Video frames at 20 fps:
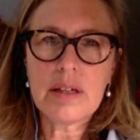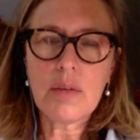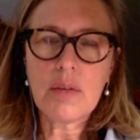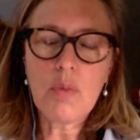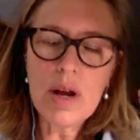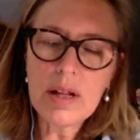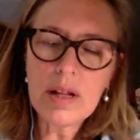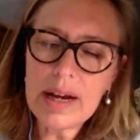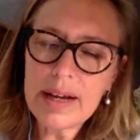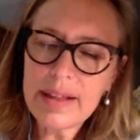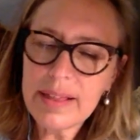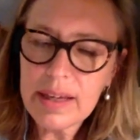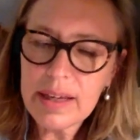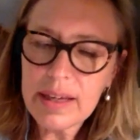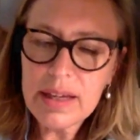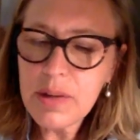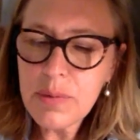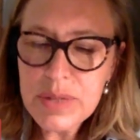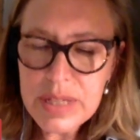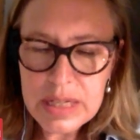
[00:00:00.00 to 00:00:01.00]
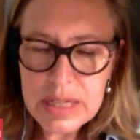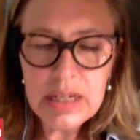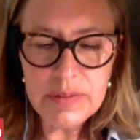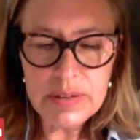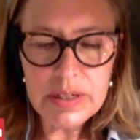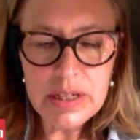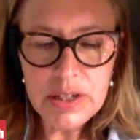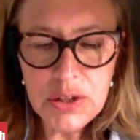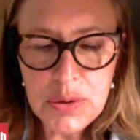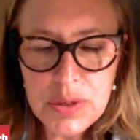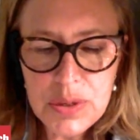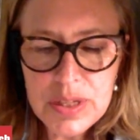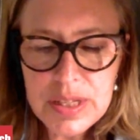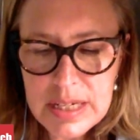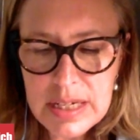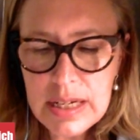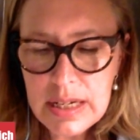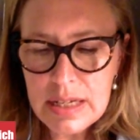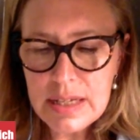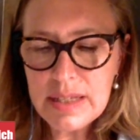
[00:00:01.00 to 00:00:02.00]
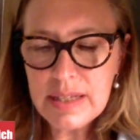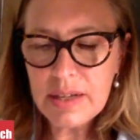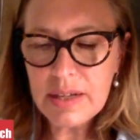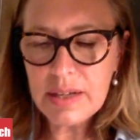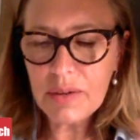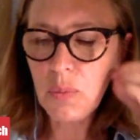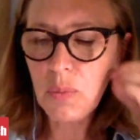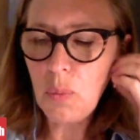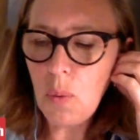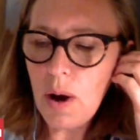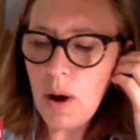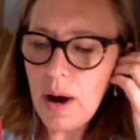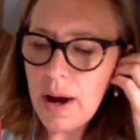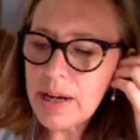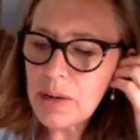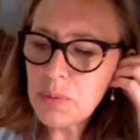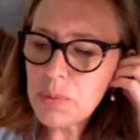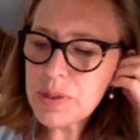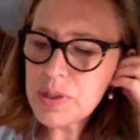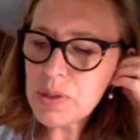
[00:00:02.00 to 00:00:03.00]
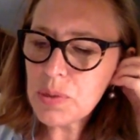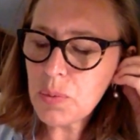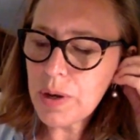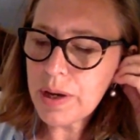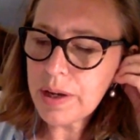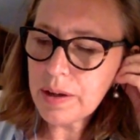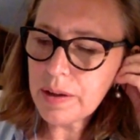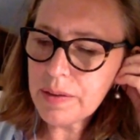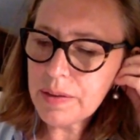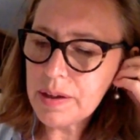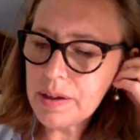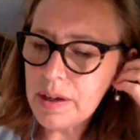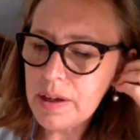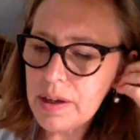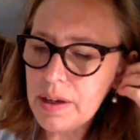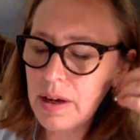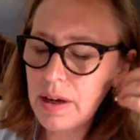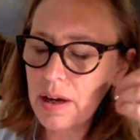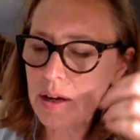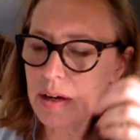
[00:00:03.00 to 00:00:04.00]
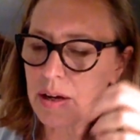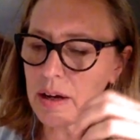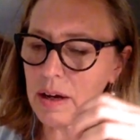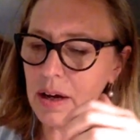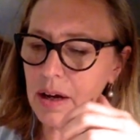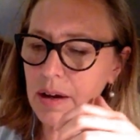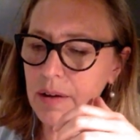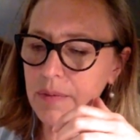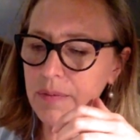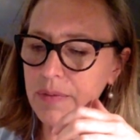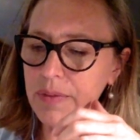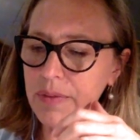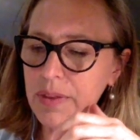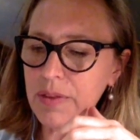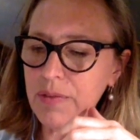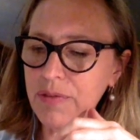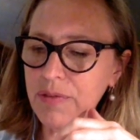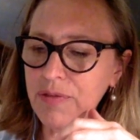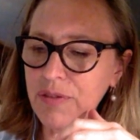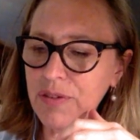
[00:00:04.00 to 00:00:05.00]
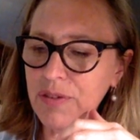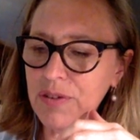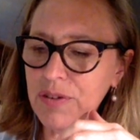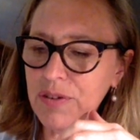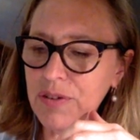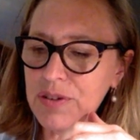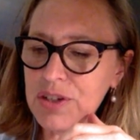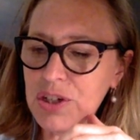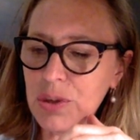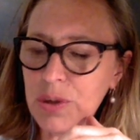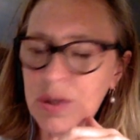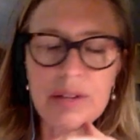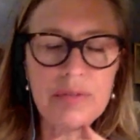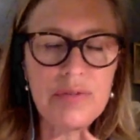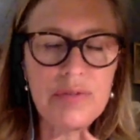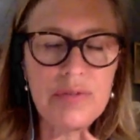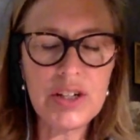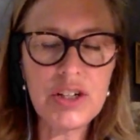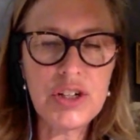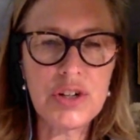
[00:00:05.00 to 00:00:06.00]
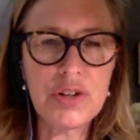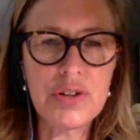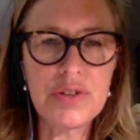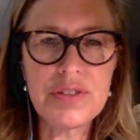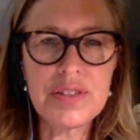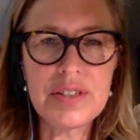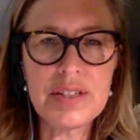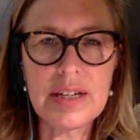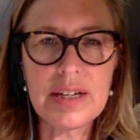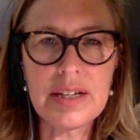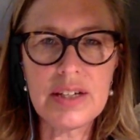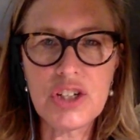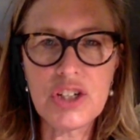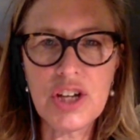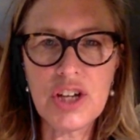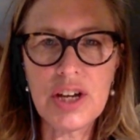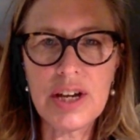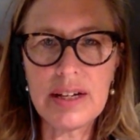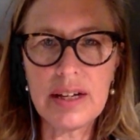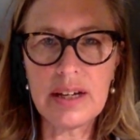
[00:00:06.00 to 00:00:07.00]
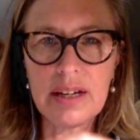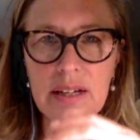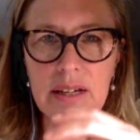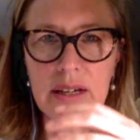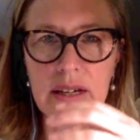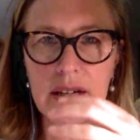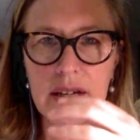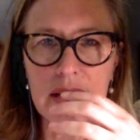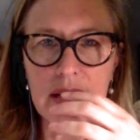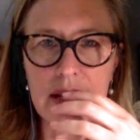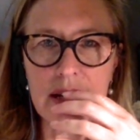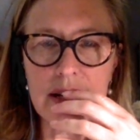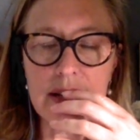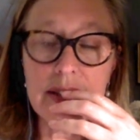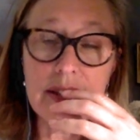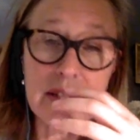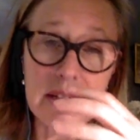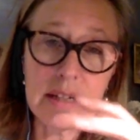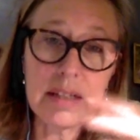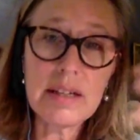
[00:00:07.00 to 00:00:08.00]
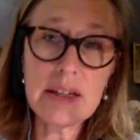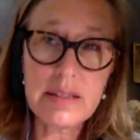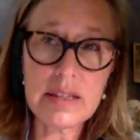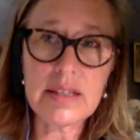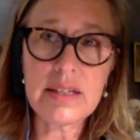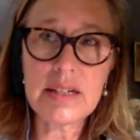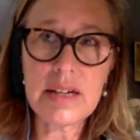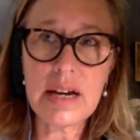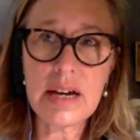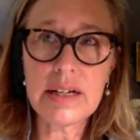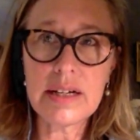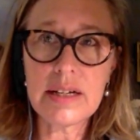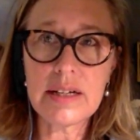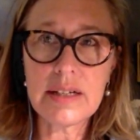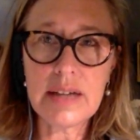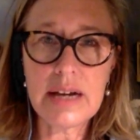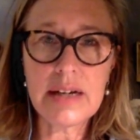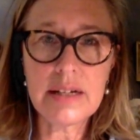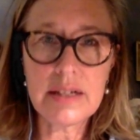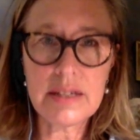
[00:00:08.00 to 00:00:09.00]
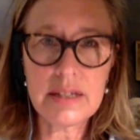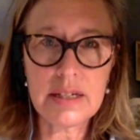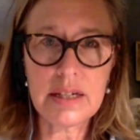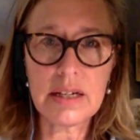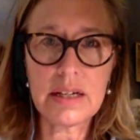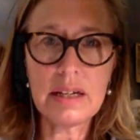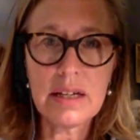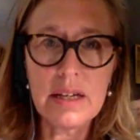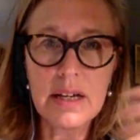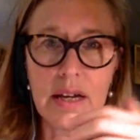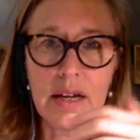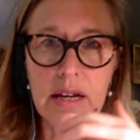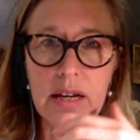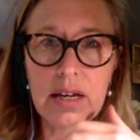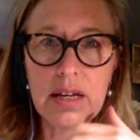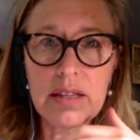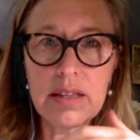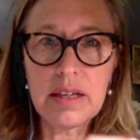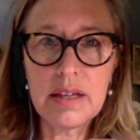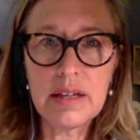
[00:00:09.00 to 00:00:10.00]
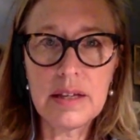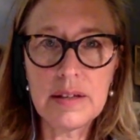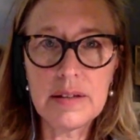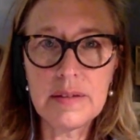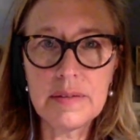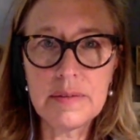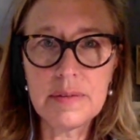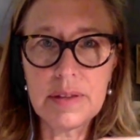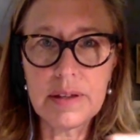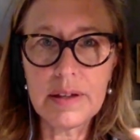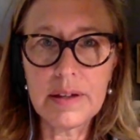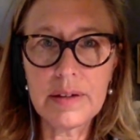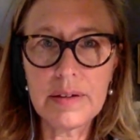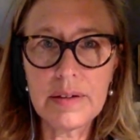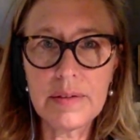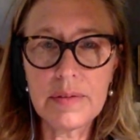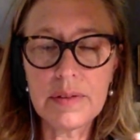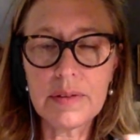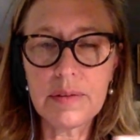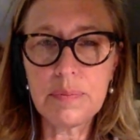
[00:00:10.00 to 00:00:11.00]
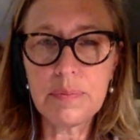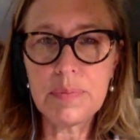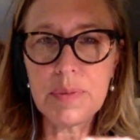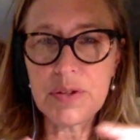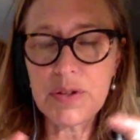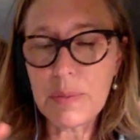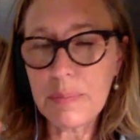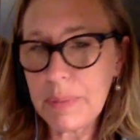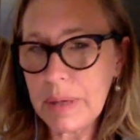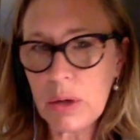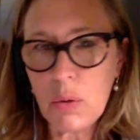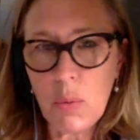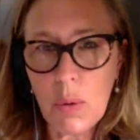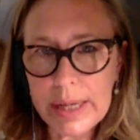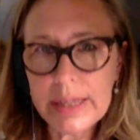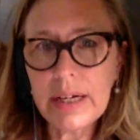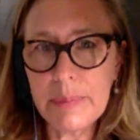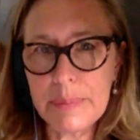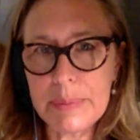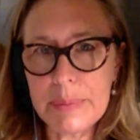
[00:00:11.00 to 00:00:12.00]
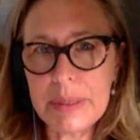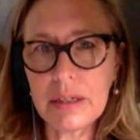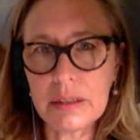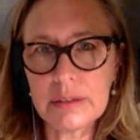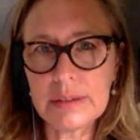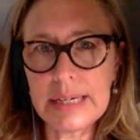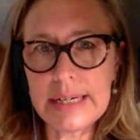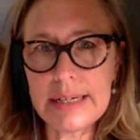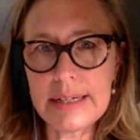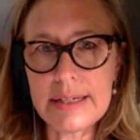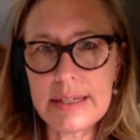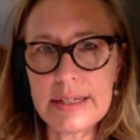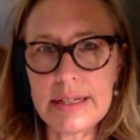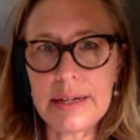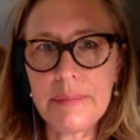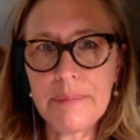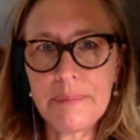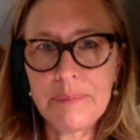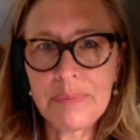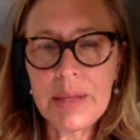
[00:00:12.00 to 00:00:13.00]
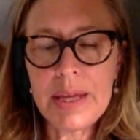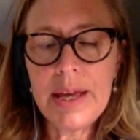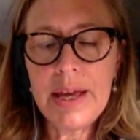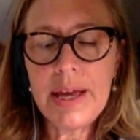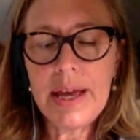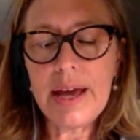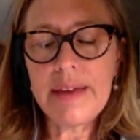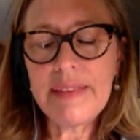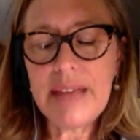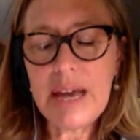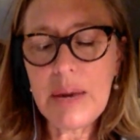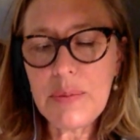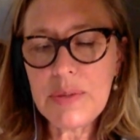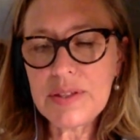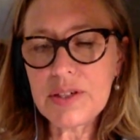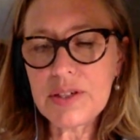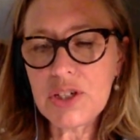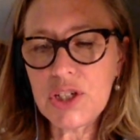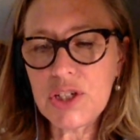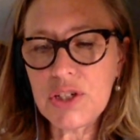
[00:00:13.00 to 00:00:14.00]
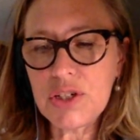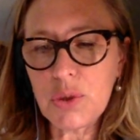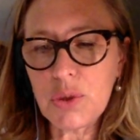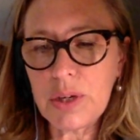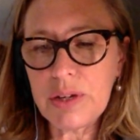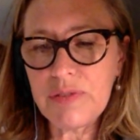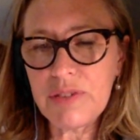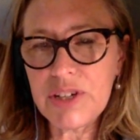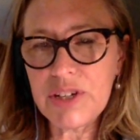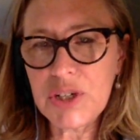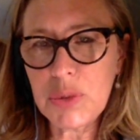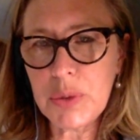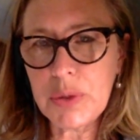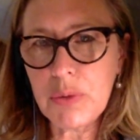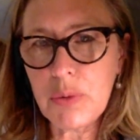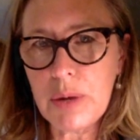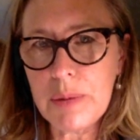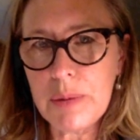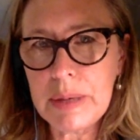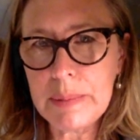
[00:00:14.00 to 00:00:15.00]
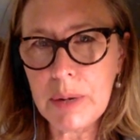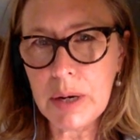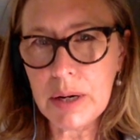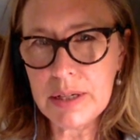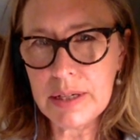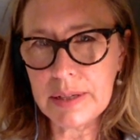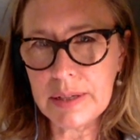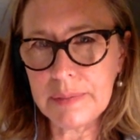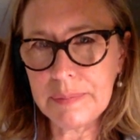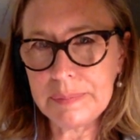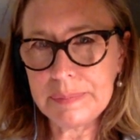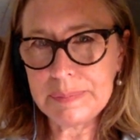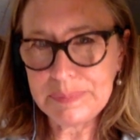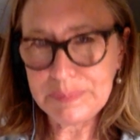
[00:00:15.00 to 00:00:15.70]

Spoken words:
Well, I think, what's kind of interesting is that wine was one of the first joint ventures in China, and it still is. It's Dynasty. There's a big wine company called Dynasty, and that was a joint venture with Remy Martin.